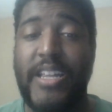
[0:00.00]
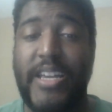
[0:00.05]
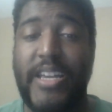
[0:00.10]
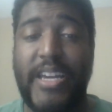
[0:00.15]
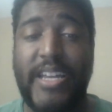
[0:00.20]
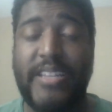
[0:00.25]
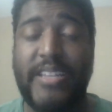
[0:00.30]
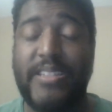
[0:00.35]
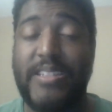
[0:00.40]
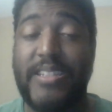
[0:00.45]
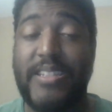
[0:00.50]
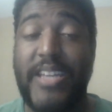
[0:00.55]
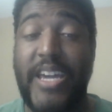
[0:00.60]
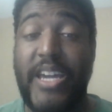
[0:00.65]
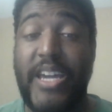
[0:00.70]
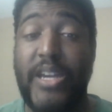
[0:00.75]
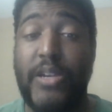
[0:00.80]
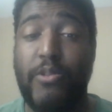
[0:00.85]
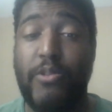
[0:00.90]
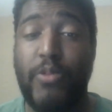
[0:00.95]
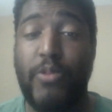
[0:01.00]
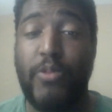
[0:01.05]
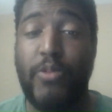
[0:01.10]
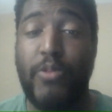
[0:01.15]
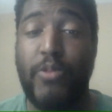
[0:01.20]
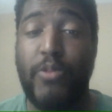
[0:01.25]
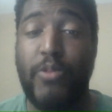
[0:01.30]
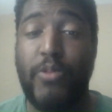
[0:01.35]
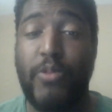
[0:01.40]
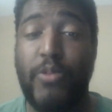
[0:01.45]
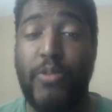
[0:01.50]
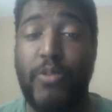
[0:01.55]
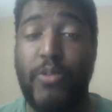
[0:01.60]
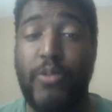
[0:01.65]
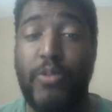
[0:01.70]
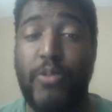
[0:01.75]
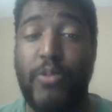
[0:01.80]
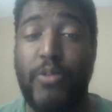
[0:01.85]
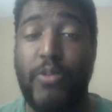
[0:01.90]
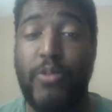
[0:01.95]
they got to stay with Washington
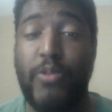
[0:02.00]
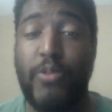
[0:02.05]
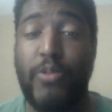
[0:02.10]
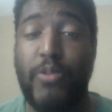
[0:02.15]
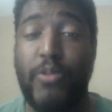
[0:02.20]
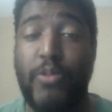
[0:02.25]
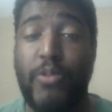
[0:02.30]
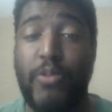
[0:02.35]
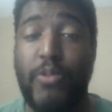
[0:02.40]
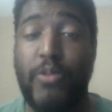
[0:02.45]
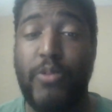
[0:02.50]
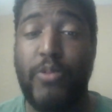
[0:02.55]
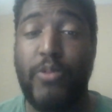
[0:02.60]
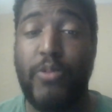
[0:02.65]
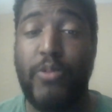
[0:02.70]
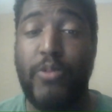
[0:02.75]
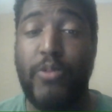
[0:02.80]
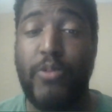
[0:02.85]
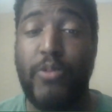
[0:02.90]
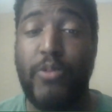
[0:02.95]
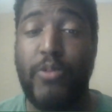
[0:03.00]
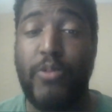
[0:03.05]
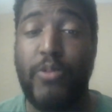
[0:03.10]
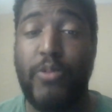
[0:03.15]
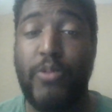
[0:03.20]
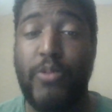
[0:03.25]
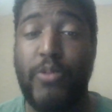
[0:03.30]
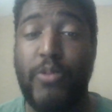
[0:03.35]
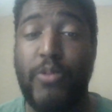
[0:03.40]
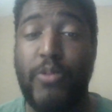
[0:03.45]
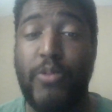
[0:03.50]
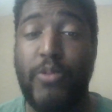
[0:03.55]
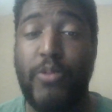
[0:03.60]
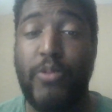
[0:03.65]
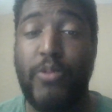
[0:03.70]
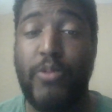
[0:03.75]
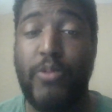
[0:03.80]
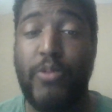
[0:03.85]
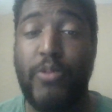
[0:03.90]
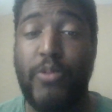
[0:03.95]
in the NFC East. Again, they're
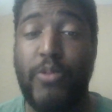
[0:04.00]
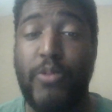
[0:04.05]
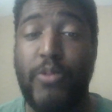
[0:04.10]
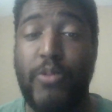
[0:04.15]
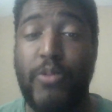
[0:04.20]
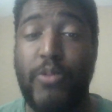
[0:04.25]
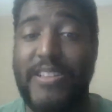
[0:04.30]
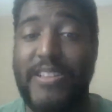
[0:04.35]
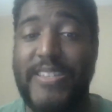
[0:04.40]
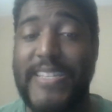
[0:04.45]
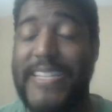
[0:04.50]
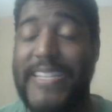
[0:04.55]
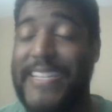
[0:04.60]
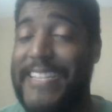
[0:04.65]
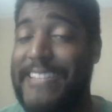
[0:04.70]
playing the Cowboys.